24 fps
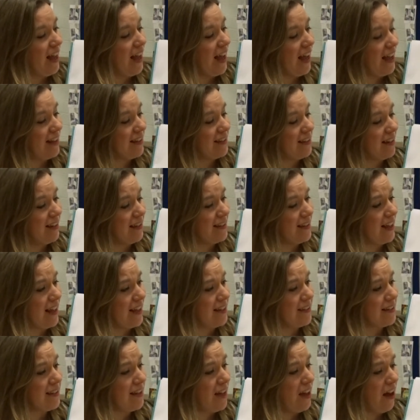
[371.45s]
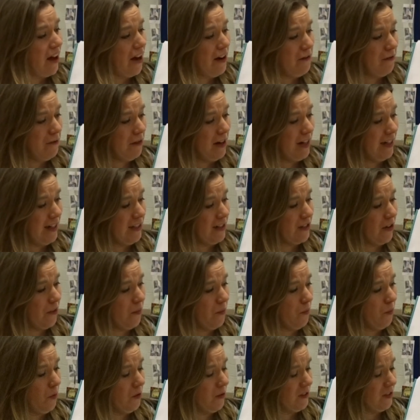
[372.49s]
as he says, "I really
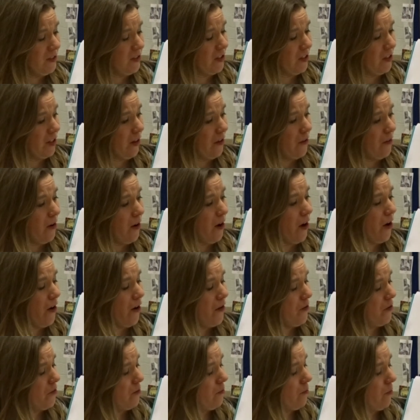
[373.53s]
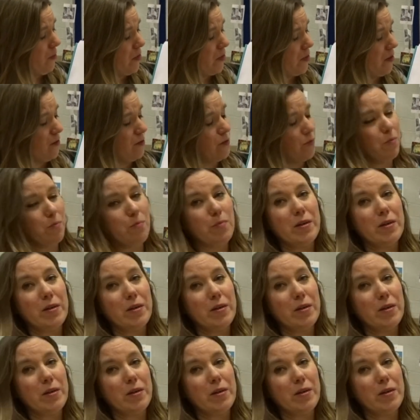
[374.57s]
don't want to go home," with those